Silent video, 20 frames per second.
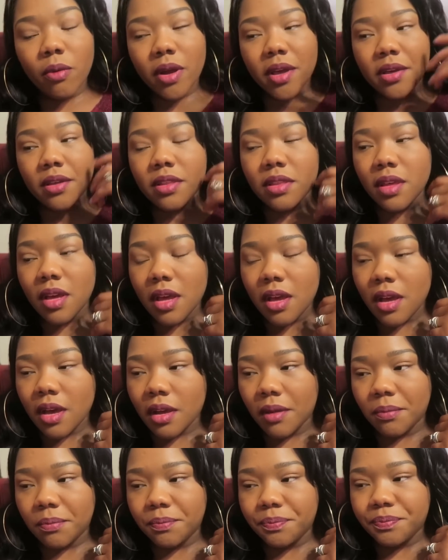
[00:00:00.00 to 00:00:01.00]
with
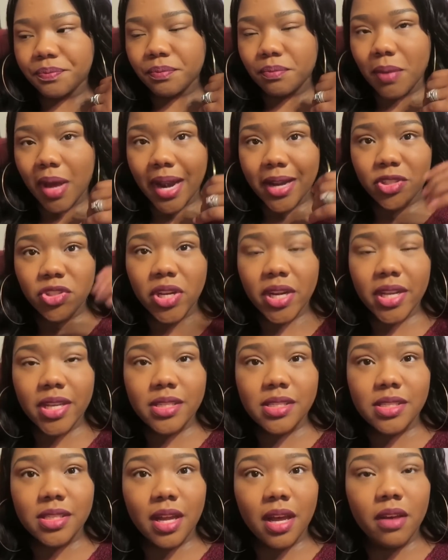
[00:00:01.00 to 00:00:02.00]
um, potty training
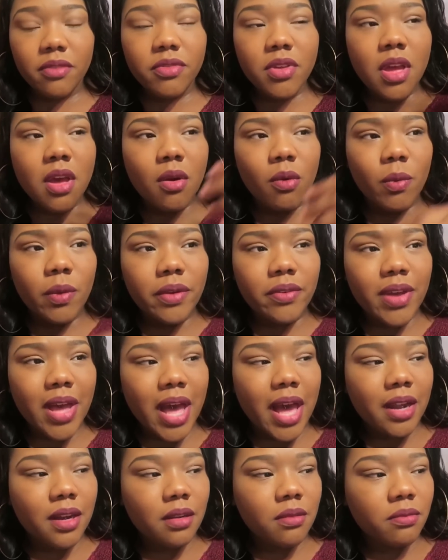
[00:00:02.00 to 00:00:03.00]
and stuff. We've
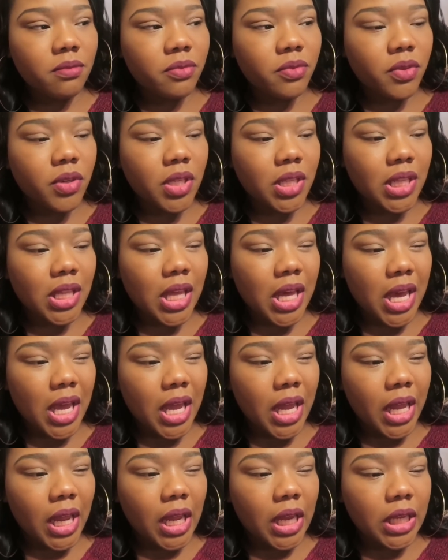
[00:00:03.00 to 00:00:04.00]
had him for
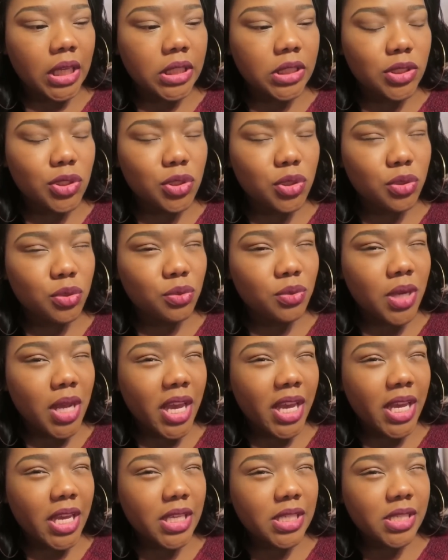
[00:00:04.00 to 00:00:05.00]
like two
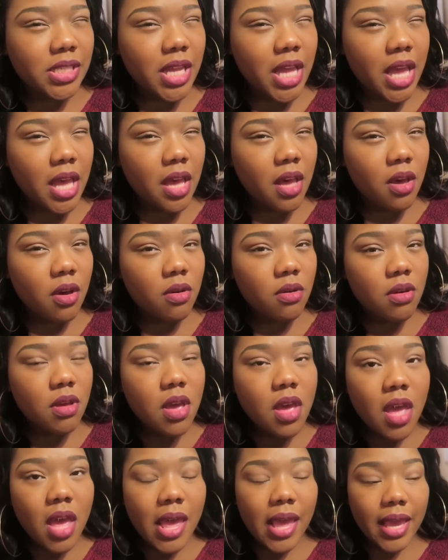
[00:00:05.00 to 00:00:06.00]
days now.
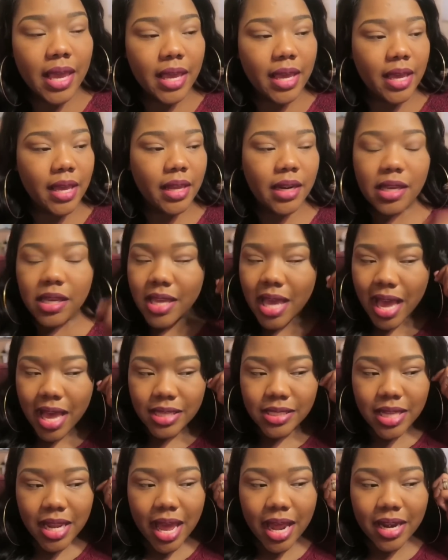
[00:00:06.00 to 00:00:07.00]
And he
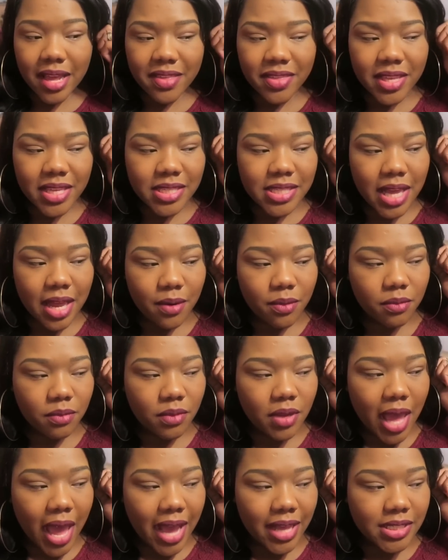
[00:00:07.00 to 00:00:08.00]
hasn't had, I think he's had
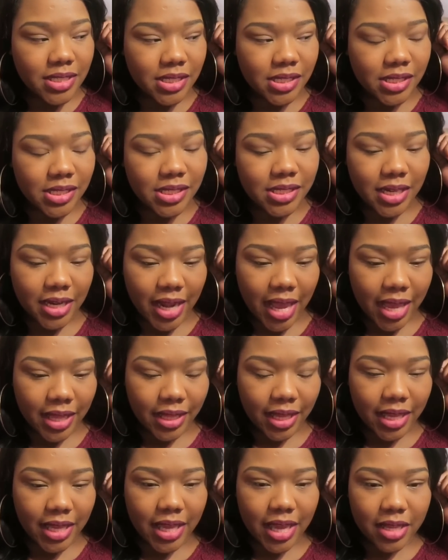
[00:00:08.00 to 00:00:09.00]
accidents today.
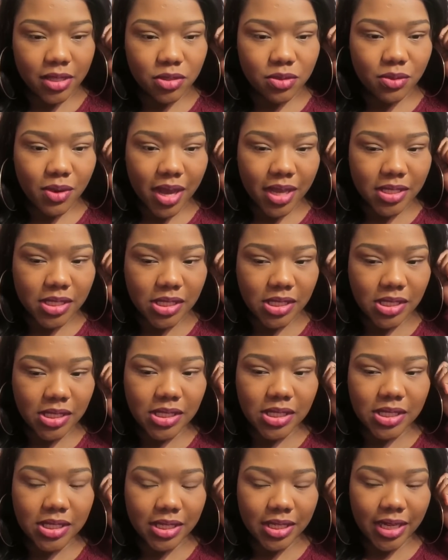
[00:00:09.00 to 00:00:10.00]
Like he had two
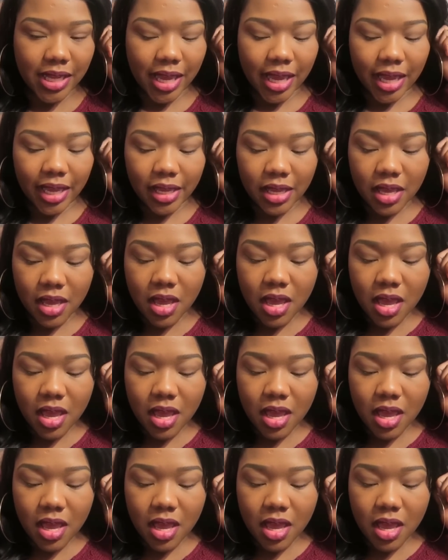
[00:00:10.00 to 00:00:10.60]
accidents today